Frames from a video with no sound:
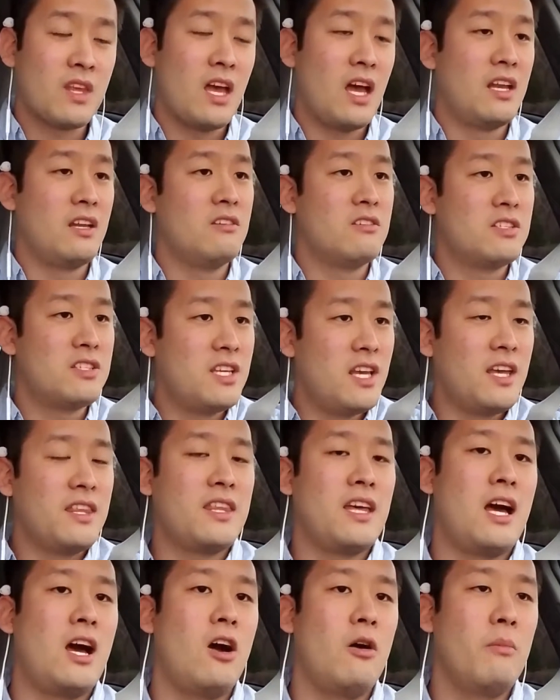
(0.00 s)
And he was saying
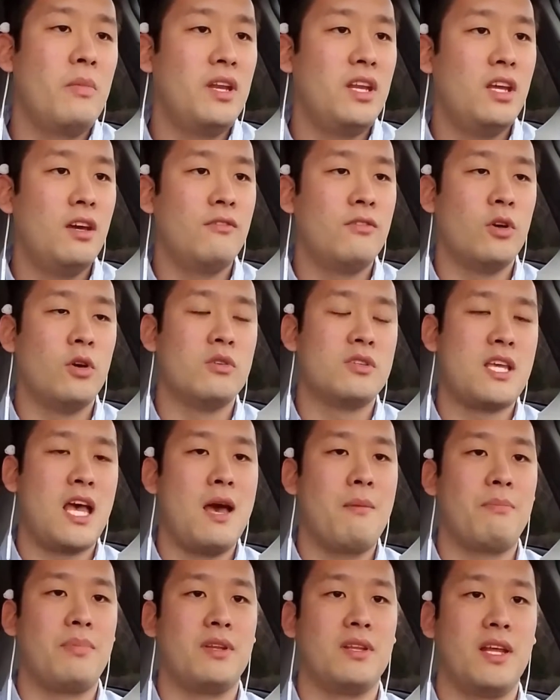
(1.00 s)
that how many of those
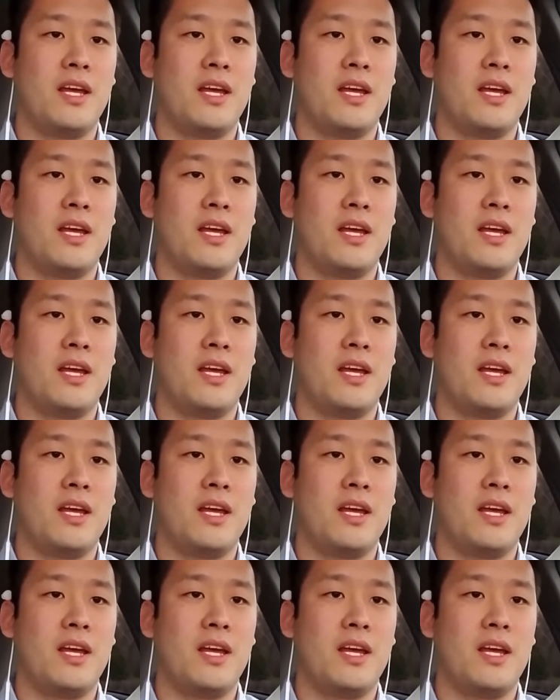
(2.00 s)
happened.